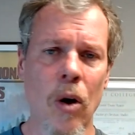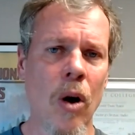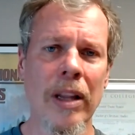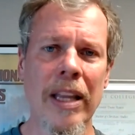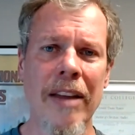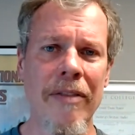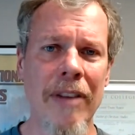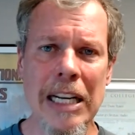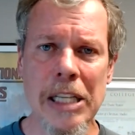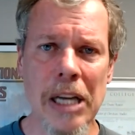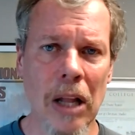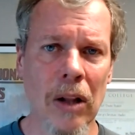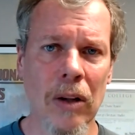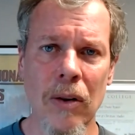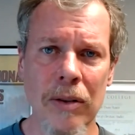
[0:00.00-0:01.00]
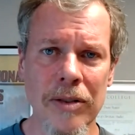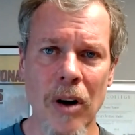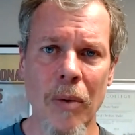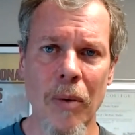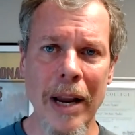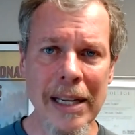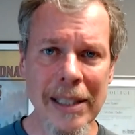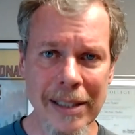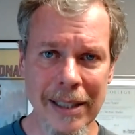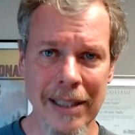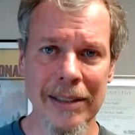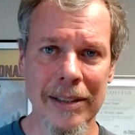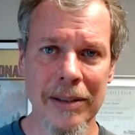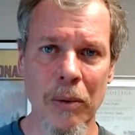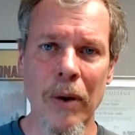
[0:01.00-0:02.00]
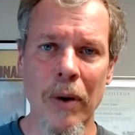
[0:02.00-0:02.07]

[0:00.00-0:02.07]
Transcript: all evangelicals are racist.